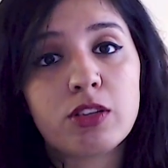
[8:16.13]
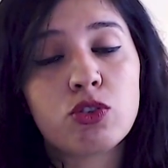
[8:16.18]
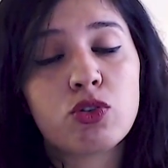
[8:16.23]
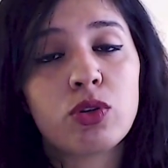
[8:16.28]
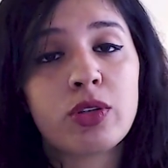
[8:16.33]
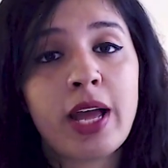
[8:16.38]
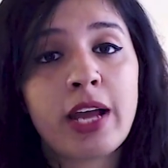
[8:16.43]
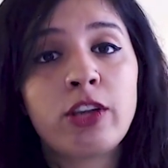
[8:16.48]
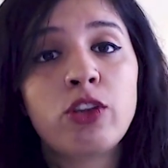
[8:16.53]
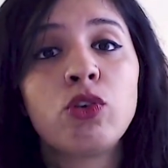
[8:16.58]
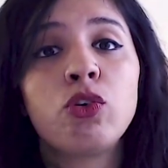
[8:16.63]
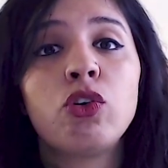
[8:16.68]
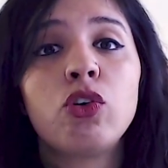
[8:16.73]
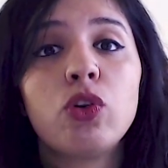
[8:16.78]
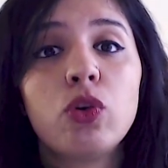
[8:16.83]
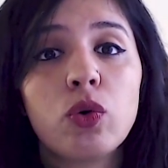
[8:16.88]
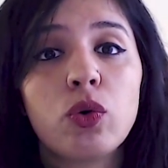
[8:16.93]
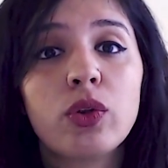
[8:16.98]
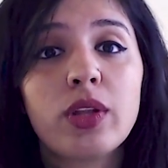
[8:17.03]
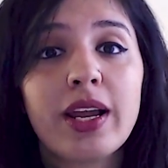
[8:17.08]
so that
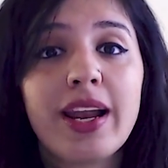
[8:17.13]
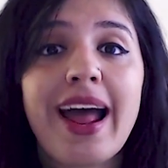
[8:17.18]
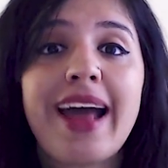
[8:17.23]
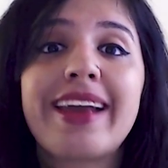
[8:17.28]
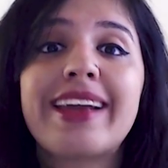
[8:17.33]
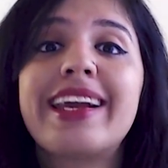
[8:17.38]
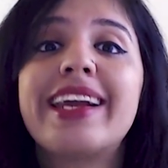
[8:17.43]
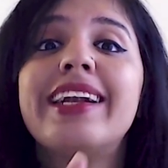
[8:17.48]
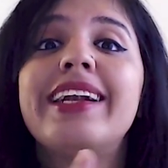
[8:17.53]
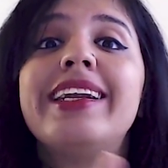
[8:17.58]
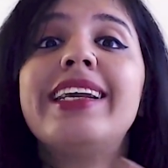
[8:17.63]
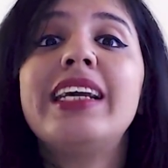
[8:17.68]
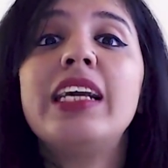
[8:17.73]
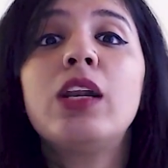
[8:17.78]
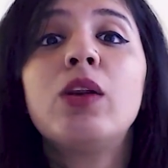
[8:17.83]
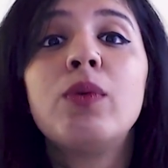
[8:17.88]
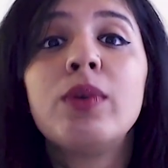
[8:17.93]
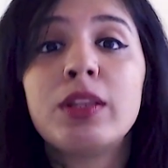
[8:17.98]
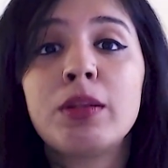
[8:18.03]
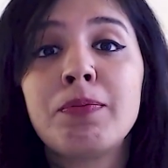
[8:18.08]
that I can
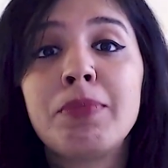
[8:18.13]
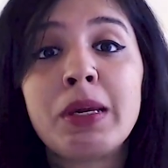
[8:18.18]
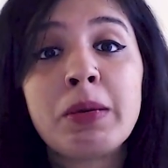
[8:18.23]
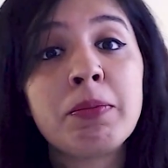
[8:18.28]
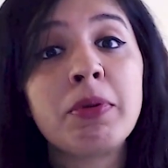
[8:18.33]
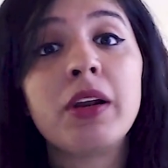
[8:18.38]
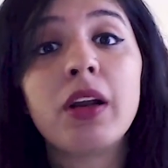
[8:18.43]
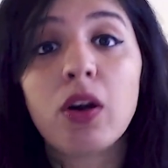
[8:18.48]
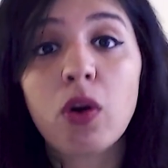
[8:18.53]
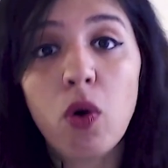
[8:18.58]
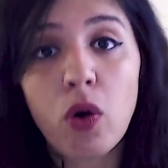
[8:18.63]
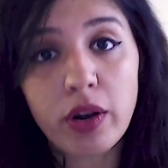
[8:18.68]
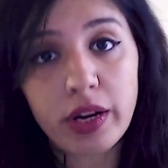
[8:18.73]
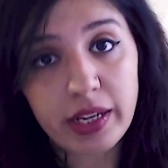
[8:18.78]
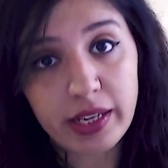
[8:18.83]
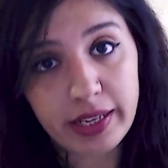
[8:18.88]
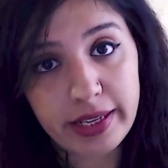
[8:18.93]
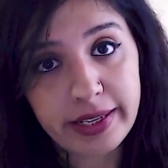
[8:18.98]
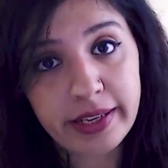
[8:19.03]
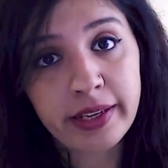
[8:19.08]
deal with people
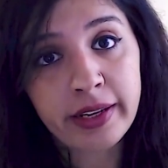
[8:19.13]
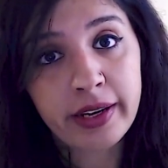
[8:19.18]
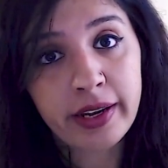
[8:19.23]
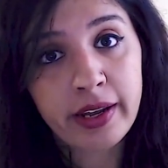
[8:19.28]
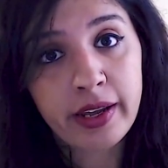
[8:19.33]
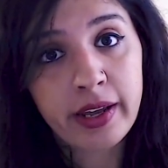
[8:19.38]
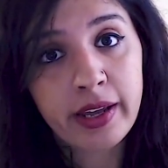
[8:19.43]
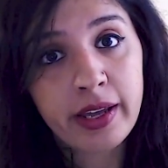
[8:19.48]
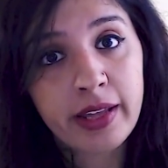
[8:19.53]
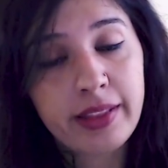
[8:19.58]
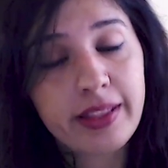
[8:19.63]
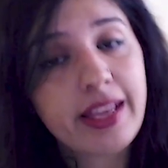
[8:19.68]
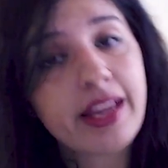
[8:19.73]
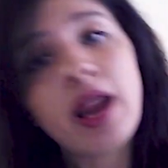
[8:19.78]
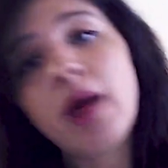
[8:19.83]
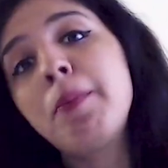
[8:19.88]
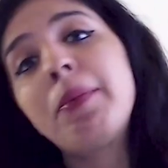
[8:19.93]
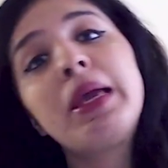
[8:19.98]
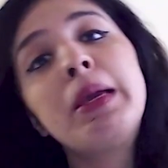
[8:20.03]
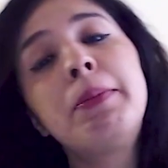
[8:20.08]
accordingly. There
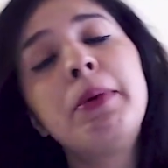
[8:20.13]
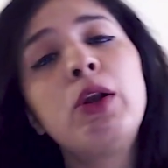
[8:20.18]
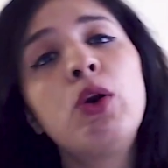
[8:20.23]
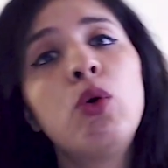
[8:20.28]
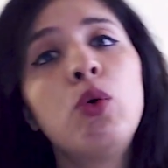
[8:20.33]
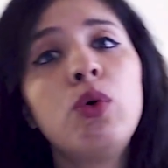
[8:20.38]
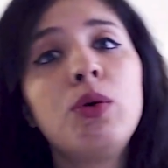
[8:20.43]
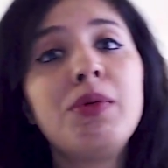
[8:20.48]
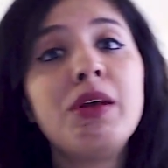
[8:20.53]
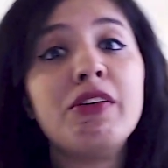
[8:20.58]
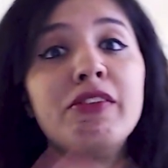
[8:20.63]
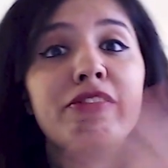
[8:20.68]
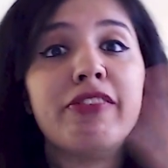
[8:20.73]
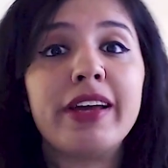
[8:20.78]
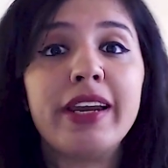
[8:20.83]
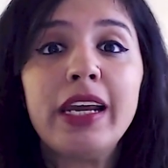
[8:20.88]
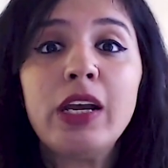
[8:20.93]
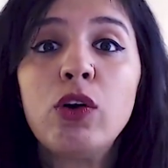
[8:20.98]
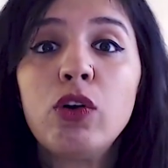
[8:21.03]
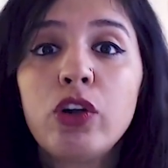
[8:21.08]
are people who will be
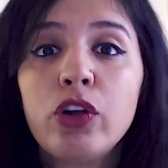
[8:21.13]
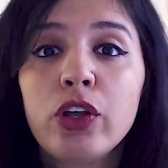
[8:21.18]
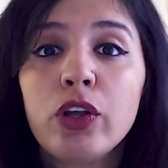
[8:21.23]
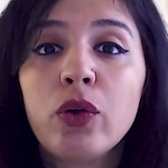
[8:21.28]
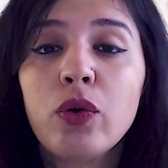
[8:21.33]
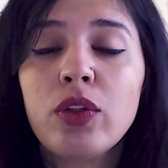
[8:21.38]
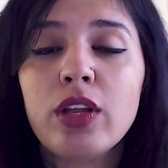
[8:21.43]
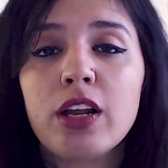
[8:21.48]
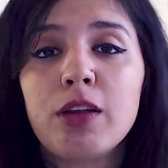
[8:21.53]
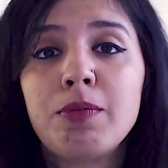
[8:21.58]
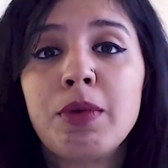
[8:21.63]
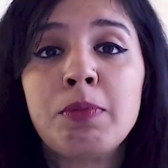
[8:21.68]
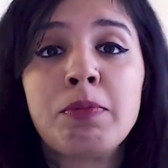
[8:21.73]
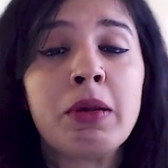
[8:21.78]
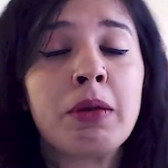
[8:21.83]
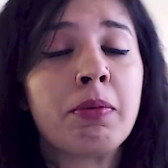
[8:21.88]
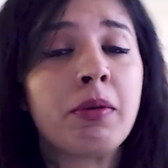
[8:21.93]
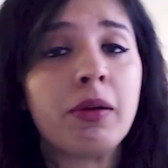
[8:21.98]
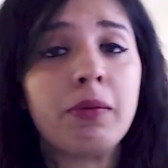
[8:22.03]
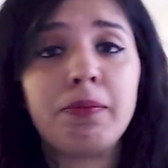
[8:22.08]
very good to you. There'll be
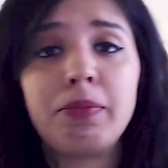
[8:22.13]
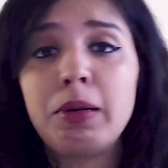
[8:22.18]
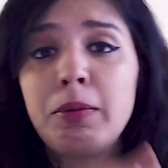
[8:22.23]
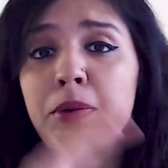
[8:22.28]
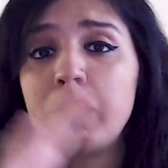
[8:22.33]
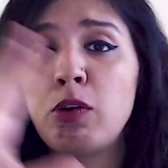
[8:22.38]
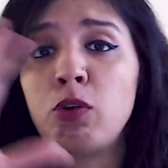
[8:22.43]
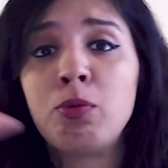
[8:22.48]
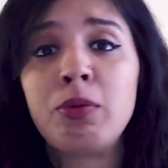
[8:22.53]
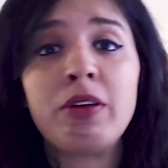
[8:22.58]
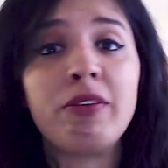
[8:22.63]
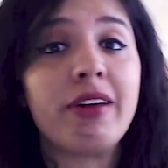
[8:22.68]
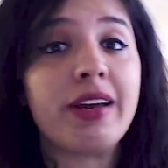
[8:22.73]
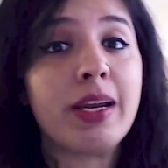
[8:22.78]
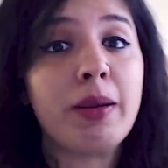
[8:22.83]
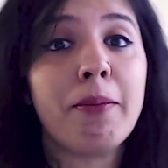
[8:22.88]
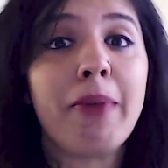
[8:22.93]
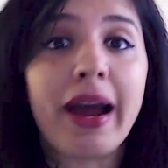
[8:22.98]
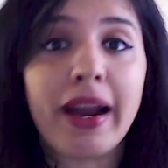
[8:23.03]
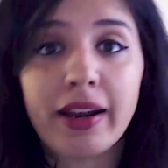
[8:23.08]
people who will be
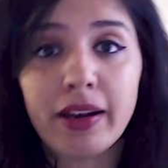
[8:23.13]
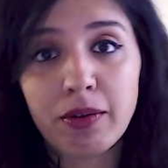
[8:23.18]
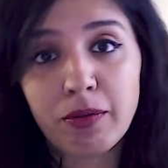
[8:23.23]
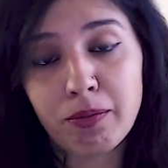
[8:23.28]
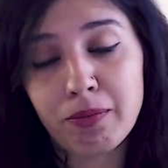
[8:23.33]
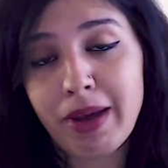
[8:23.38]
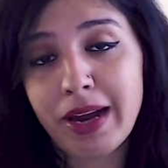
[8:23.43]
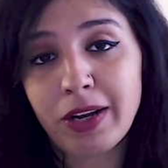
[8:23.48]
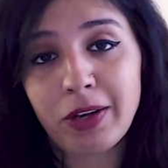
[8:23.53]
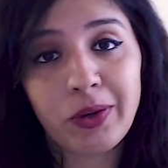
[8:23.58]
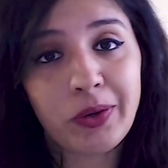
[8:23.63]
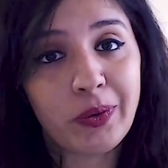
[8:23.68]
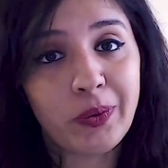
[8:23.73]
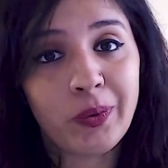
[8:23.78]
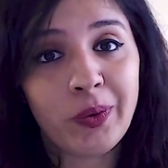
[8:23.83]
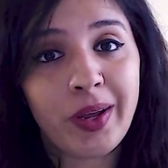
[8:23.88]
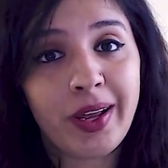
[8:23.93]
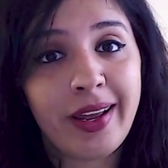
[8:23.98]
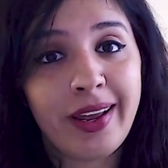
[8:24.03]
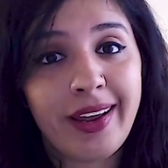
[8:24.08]
very bad to you,
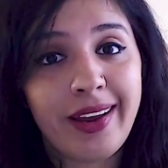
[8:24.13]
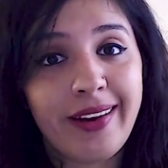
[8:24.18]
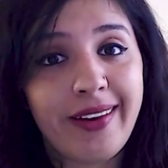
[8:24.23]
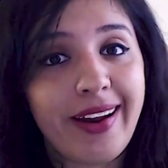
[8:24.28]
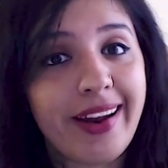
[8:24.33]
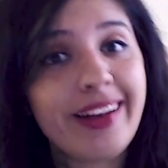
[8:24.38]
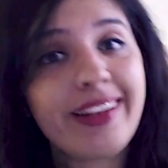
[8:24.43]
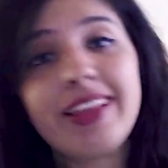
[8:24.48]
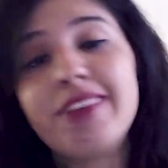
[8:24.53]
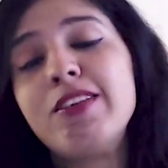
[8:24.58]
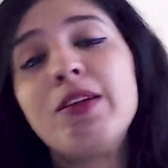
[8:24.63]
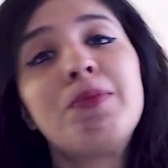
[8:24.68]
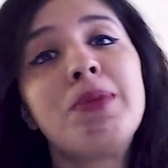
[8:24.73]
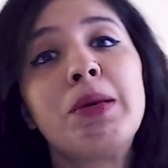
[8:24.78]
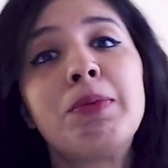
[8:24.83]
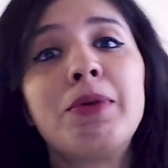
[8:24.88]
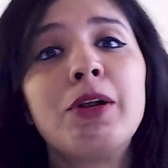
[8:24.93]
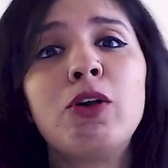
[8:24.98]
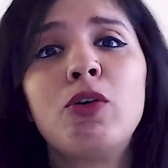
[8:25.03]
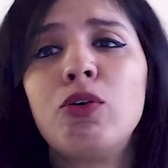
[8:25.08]
right? There will be
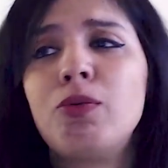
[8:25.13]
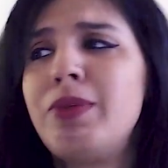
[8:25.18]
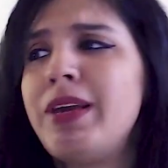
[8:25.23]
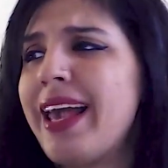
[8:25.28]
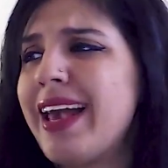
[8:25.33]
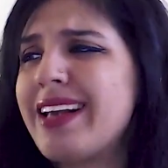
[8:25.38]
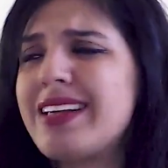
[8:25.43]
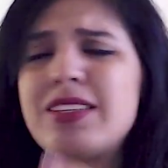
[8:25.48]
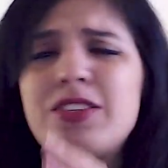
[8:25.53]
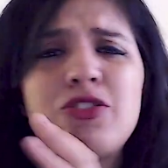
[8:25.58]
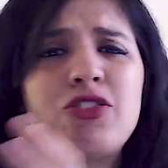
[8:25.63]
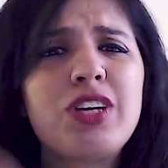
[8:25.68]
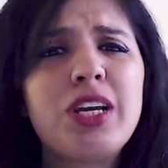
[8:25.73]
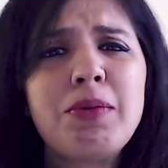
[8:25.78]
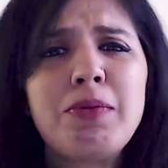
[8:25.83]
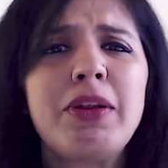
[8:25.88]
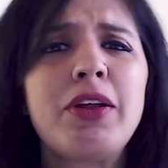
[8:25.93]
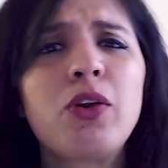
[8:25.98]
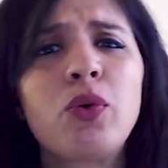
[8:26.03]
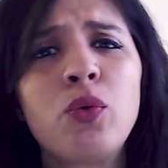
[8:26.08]
people who will be
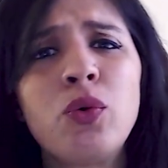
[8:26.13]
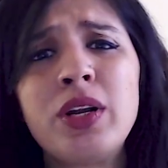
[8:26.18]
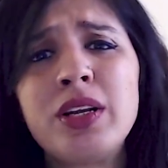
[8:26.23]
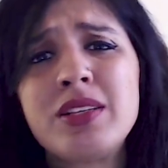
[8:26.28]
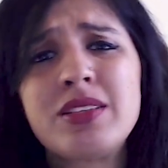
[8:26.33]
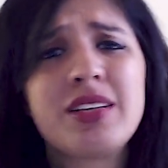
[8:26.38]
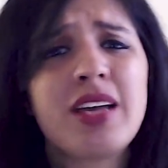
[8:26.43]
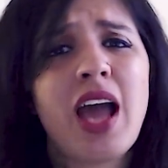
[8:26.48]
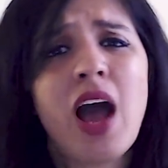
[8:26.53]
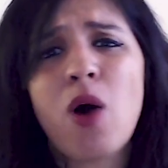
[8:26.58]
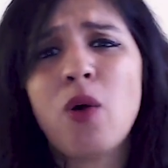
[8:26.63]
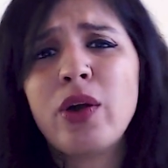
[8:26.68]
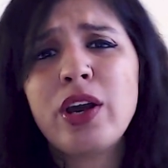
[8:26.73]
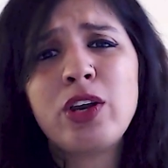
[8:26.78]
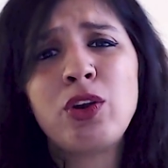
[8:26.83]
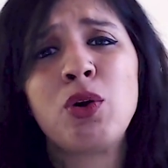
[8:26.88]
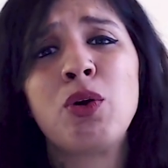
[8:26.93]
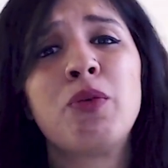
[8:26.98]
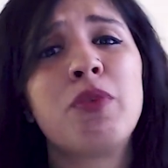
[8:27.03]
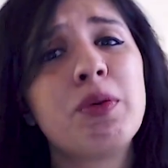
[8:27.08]
extremely rude and say, how can
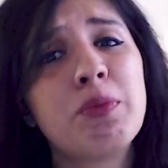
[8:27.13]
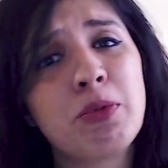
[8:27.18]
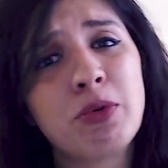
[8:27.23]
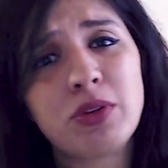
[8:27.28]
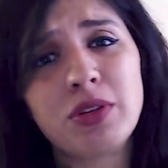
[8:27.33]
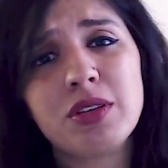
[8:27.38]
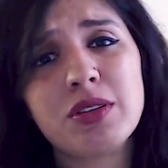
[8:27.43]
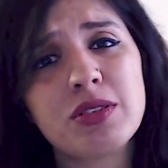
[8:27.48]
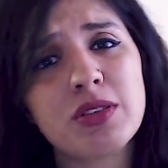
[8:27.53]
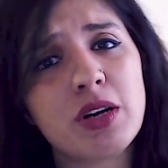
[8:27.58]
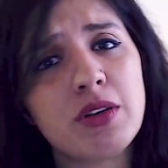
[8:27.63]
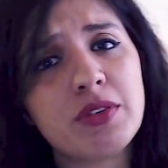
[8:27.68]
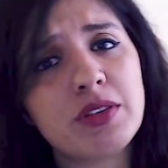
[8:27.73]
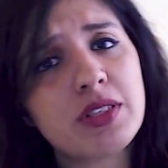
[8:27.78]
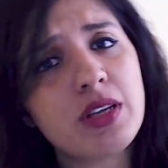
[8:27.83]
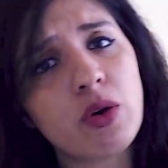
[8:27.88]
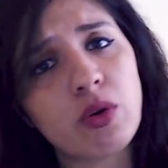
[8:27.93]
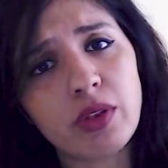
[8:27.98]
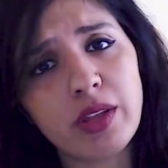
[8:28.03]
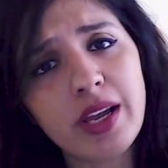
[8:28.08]
you even put this
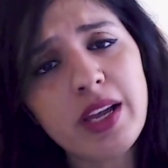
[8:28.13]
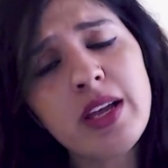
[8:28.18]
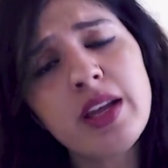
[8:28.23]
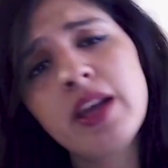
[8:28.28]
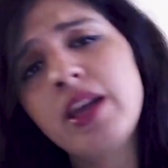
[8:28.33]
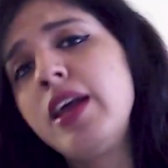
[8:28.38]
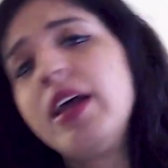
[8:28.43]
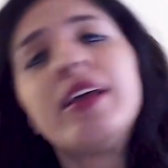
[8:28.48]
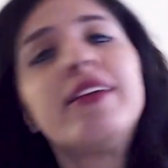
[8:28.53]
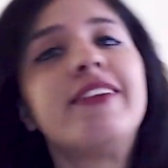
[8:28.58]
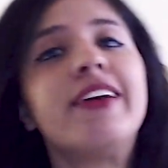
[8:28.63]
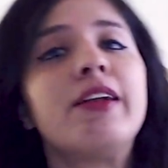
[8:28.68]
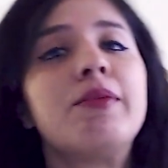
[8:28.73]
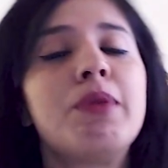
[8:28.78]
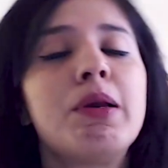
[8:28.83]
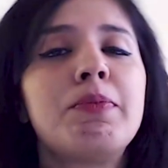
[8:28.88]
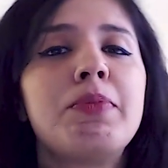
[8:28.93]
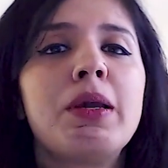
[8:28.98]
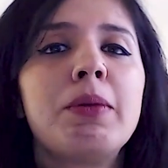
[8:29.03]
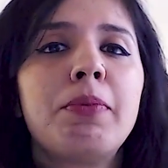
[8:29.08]
service out there? There will
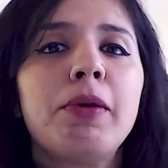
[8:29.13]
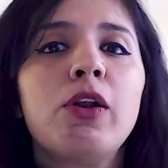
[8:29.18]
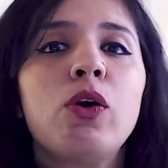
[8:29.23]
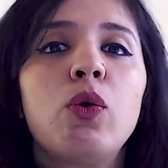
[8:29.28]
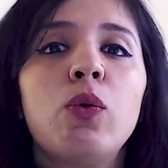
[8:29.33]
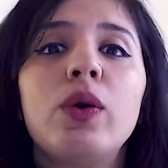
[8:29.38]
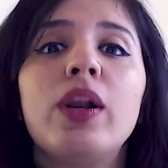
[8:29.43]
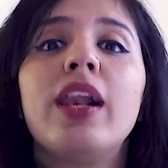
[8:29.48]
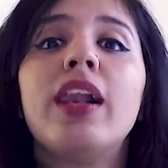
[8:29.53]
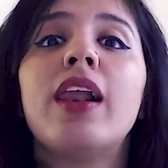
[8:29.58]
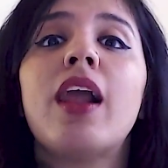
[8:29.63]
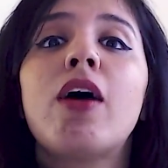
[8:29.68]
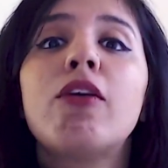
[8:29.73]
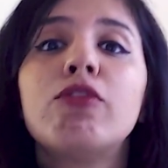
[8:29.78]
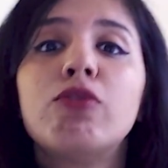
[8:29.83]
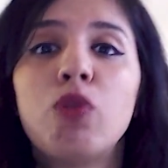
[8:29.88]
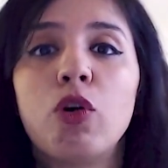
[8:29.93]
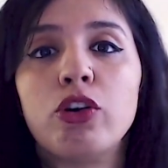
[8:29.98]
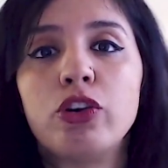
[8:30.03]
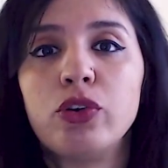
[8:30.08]
be people who would
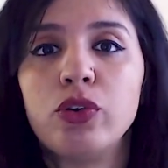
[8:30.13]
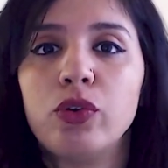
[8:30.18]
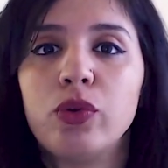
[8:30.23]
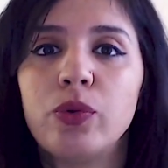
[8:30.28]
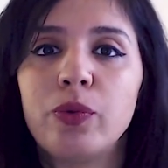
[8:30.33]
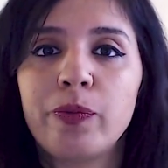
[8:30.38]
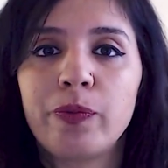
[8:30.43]
love what you do,